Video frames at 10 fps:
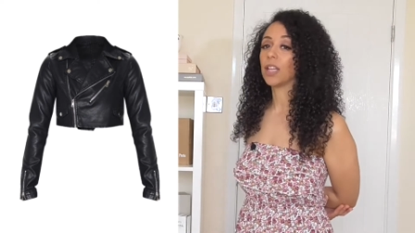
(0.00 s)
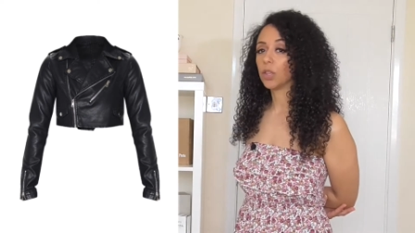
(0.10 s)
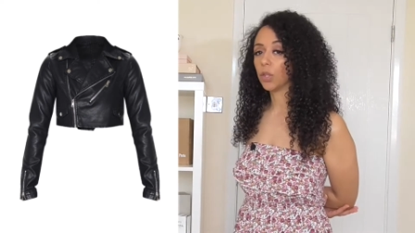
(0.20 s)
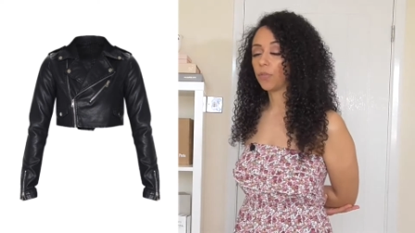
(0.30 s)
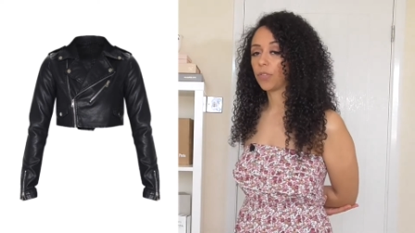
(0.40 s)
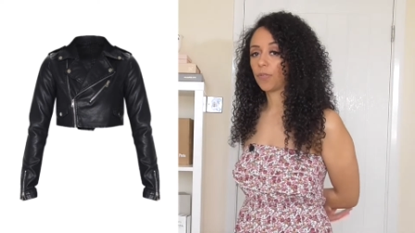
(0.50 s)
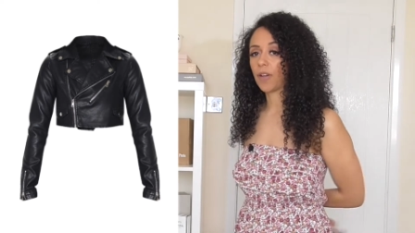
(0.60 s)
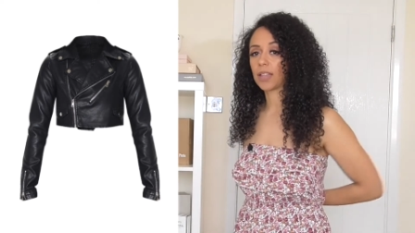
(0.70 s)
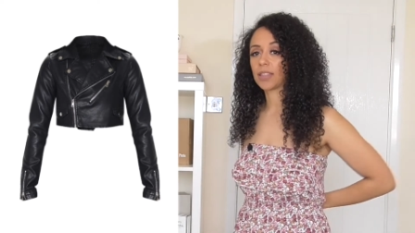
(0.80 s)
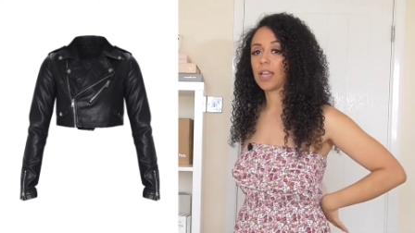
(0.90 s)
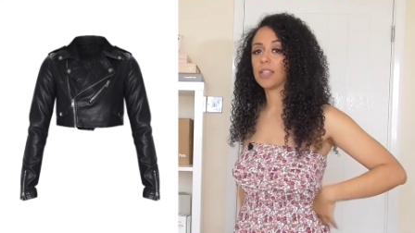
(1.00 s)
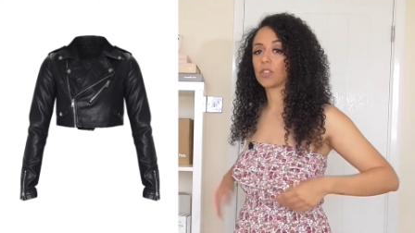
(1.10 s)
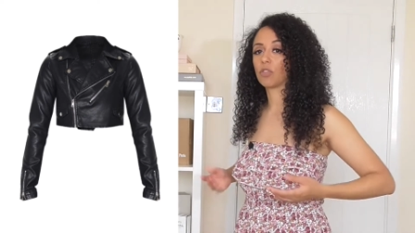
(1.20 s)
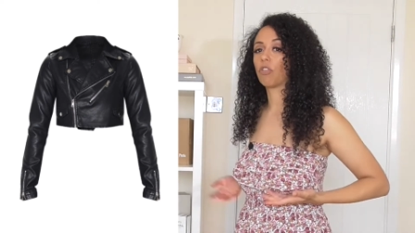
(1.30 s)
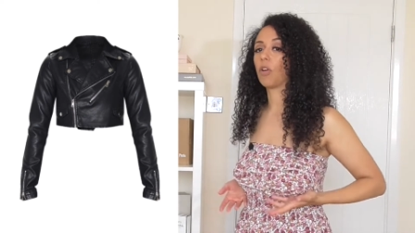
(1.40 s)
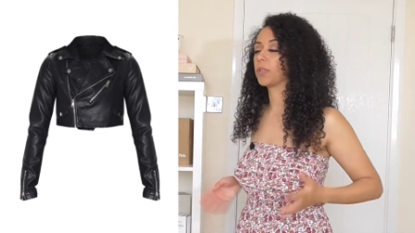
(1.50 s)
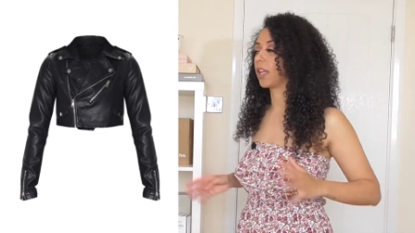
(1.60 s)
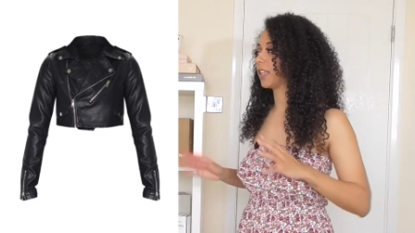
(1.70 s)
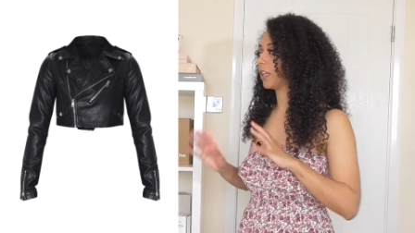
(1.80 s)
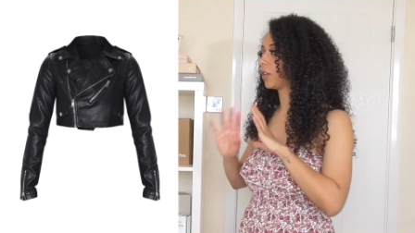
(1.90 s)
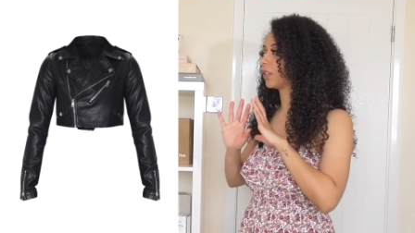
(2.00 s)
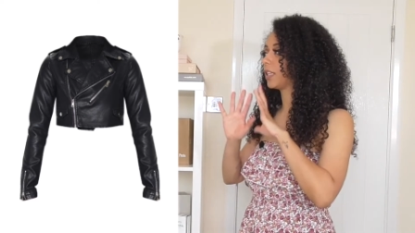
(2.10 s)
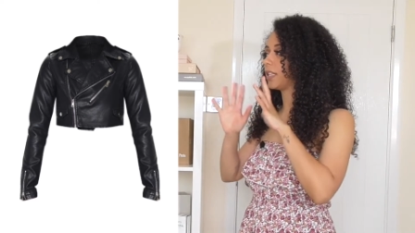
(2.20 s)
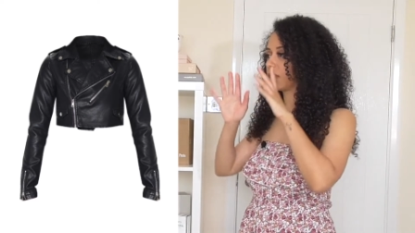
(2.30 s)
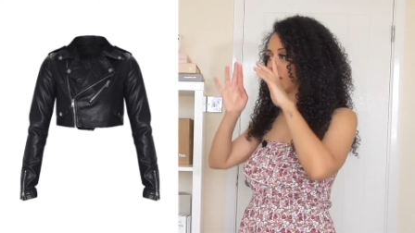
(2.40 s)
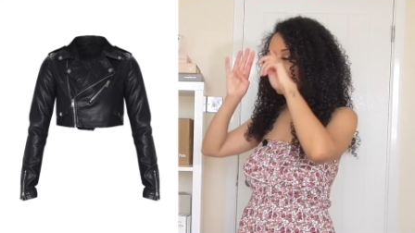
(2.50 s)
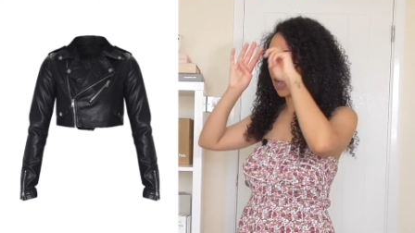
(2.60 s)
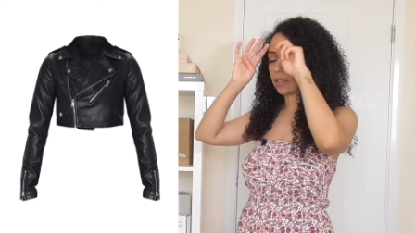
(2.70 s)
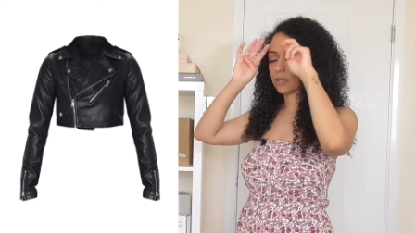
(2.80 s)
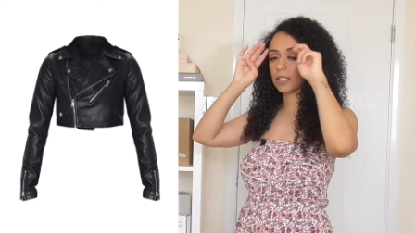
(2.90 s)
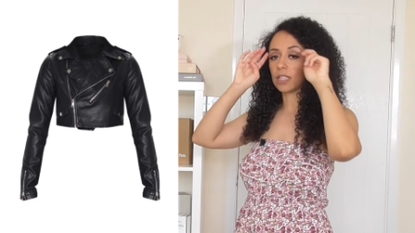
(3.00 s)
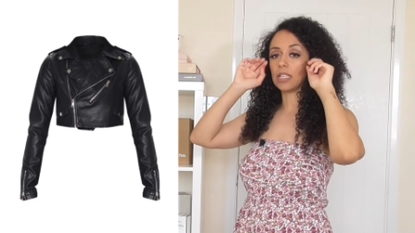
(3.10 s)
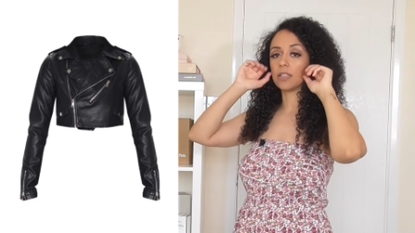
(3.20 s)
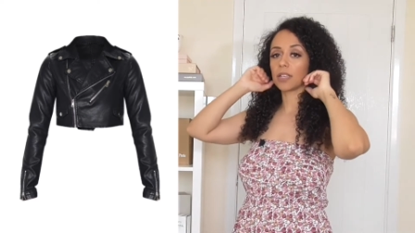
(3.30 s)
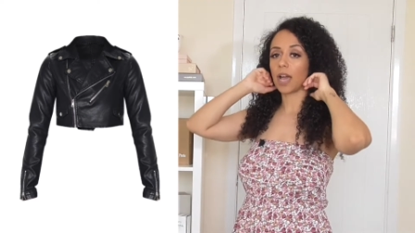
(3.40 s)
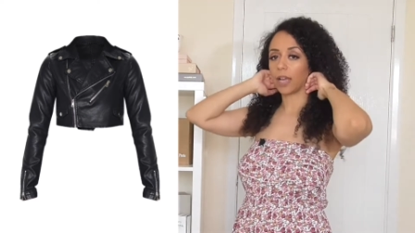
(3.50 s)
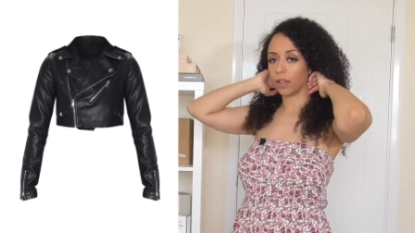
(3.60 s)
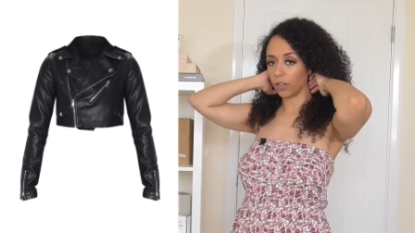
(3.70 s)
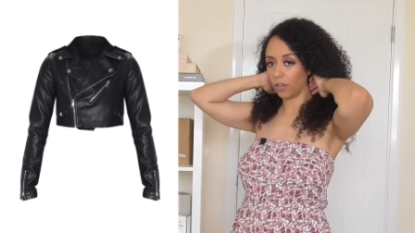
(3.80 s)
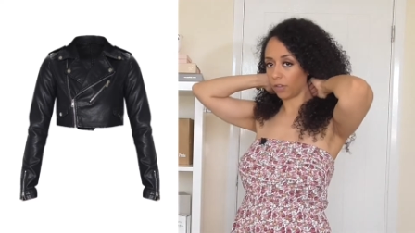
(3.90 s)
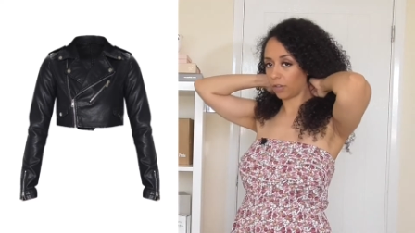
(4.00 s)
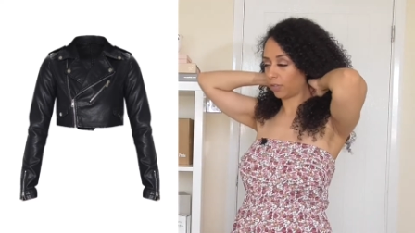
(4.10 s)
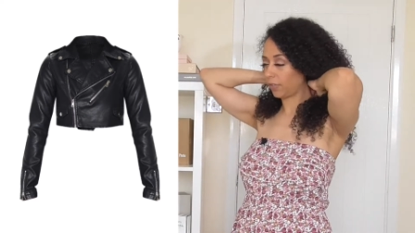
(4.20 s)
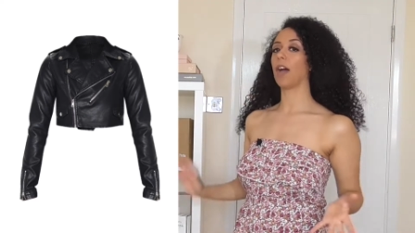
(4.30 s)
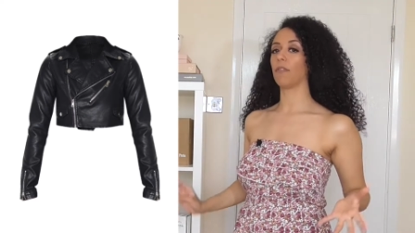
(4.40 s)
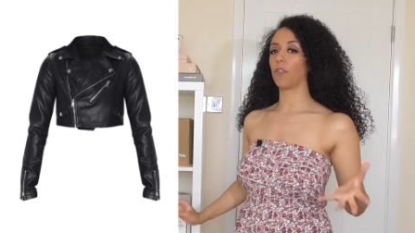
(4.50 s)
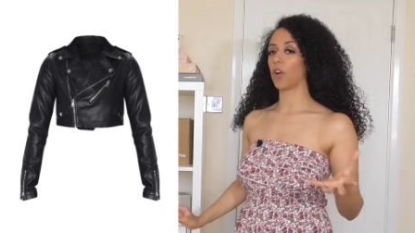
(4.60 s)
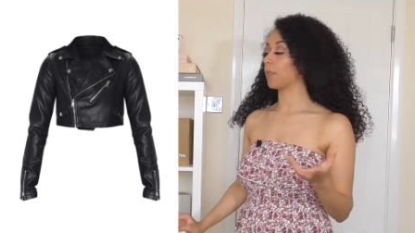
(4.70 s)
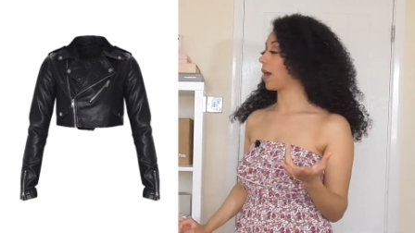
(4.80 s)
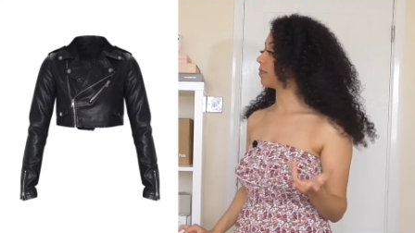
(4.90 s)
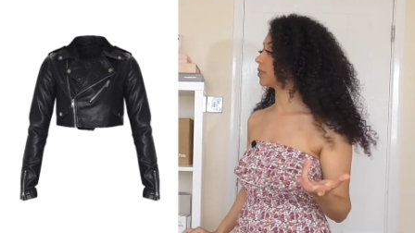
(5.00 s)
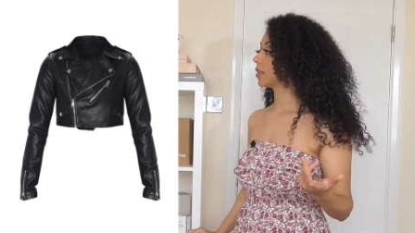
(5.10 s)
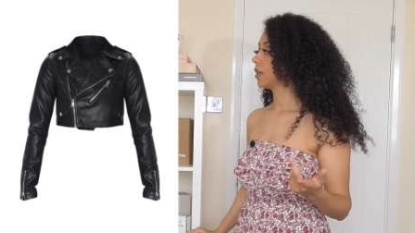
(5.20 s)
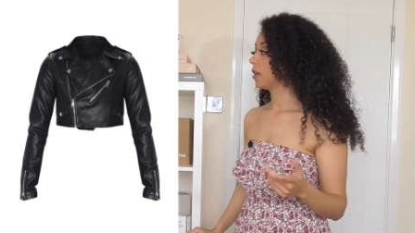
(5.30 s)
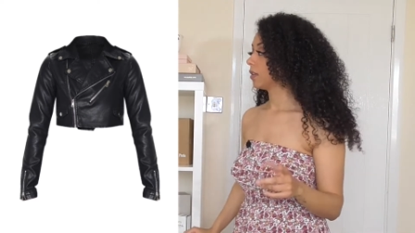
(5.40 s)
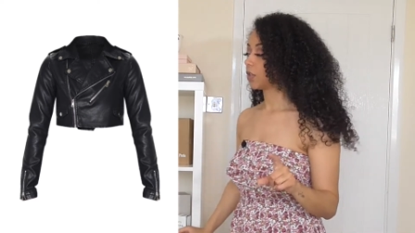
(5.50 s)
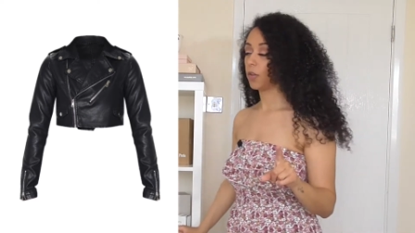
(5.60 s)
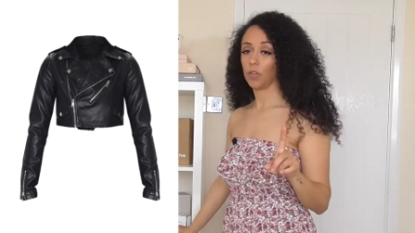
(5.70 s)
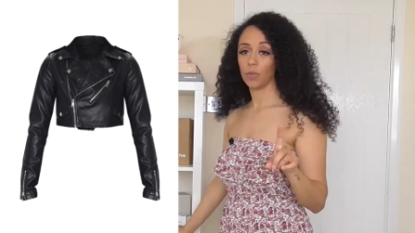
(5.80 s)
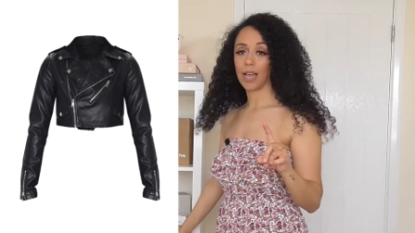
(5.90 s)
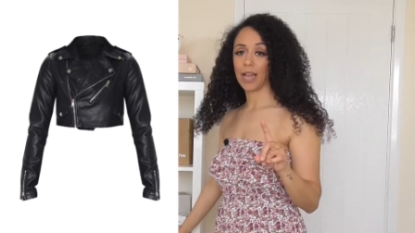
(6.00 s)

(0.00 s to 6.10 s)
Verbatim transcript: I love the fact that it's cropped. I think this'll add to the entire look, and forty pounds. So if you